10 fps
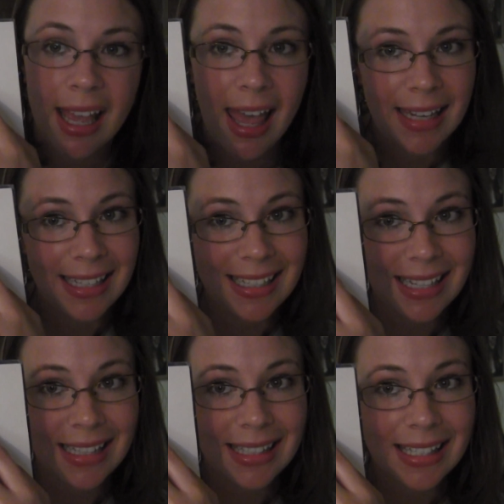and
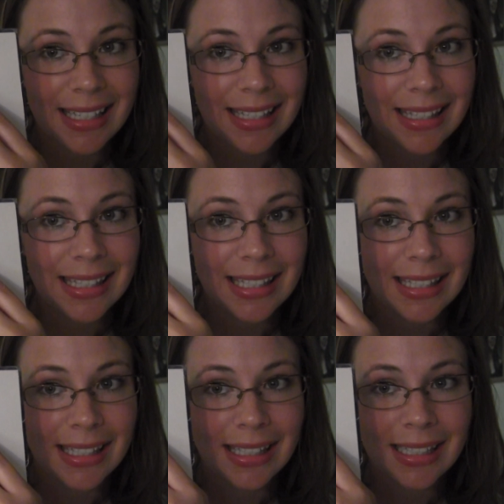condenses,
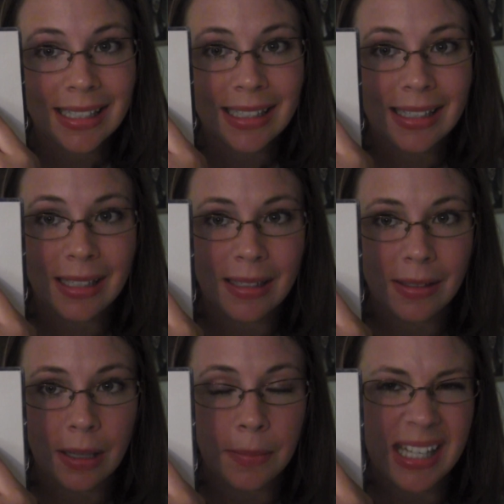
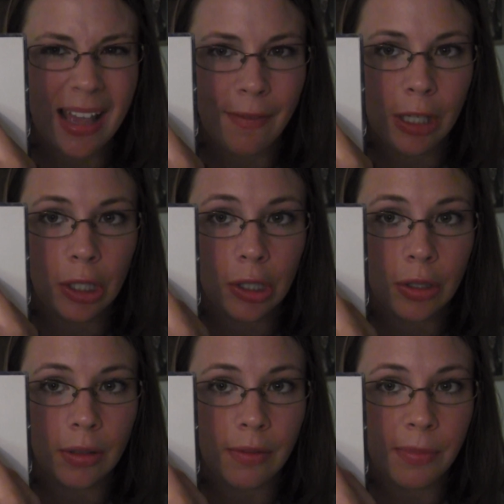becomes heavier,
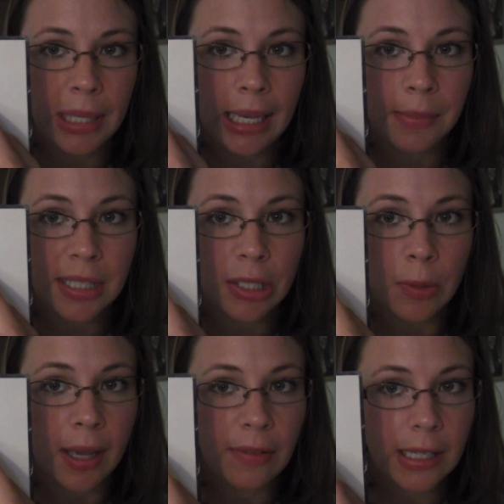becomes too
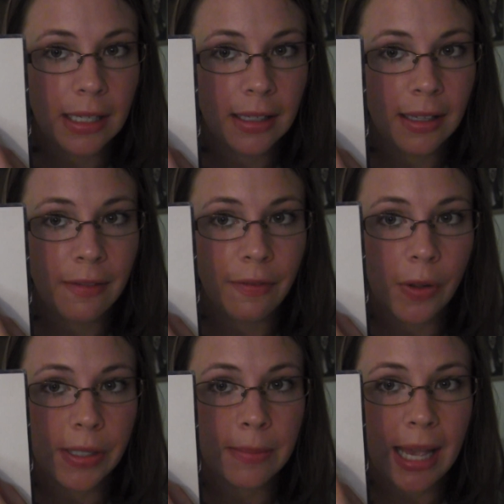heavy, it
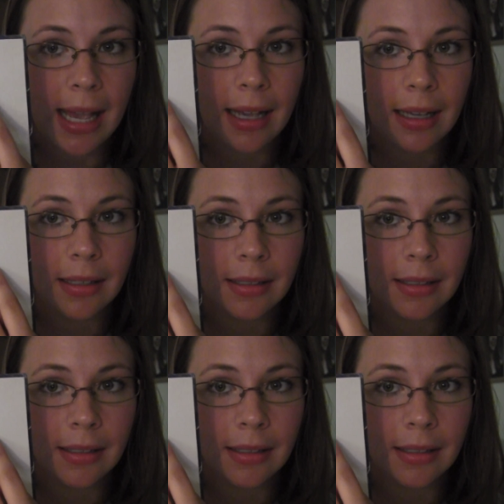falls back